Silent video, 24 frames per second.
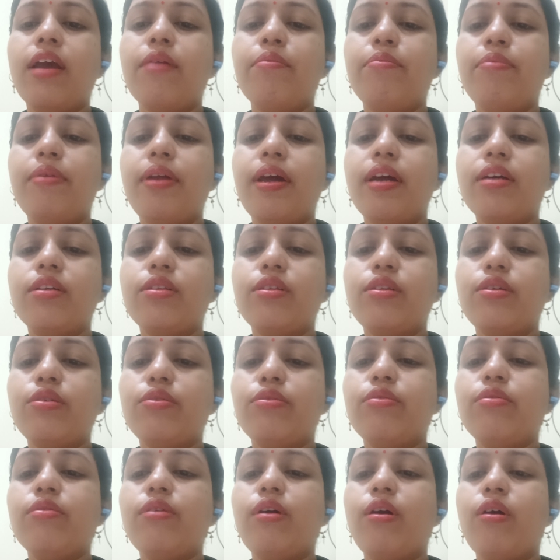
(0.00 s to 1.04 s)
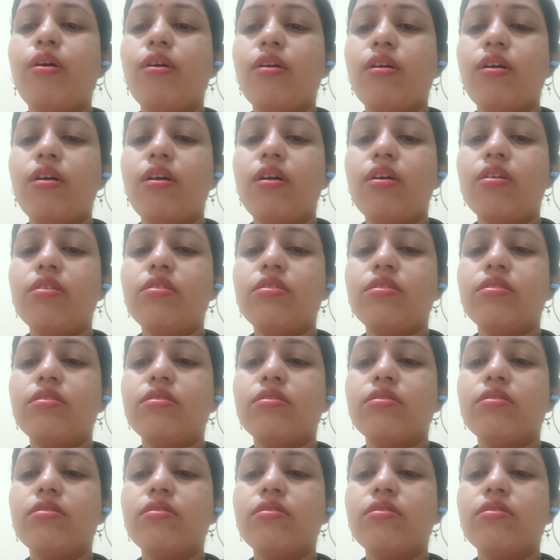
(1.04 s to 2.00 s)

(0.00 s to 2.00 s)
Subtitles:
A breakthrough occurs